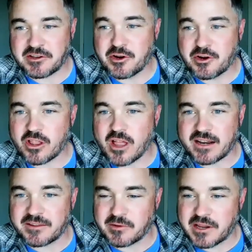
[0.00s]
can grow a lot
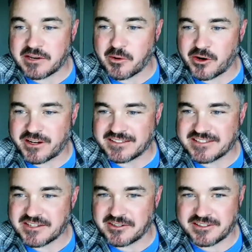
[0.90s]
in, in Oregon.
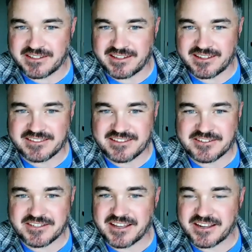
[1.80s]
So yeah,
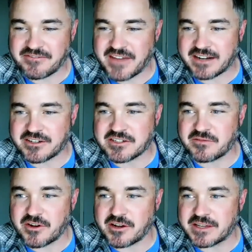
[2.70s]
there's a lot of factors
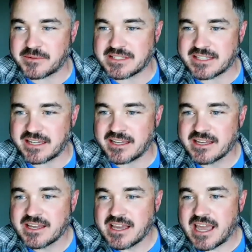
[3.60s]
involved, I would say.
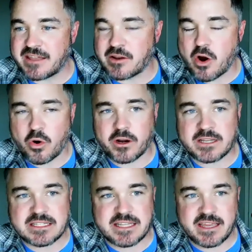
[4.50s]
And
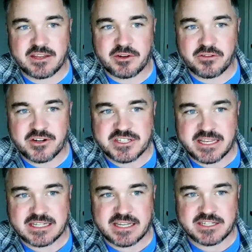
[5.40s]
Oregon State University
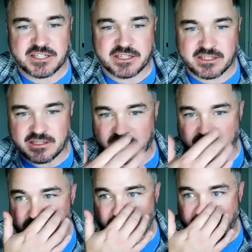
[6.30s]
Extension is,
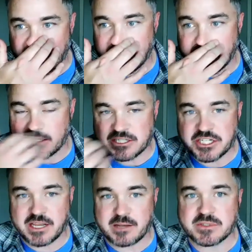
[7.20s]
is what uh,
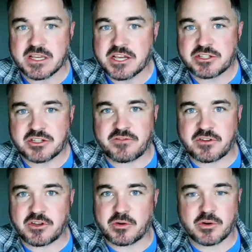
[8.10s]
James, so if you
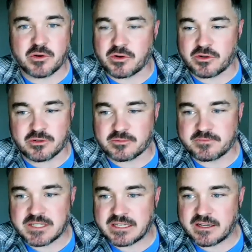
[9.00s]
Google,
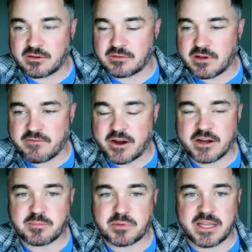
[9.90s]
you know, a
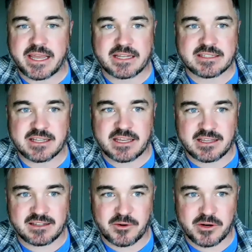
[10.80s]
various plant
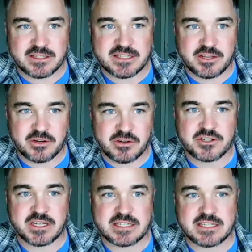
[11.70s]
and Oregon State
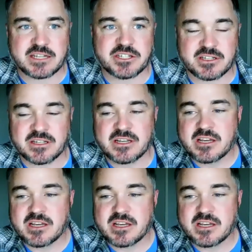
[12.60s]
University Extension,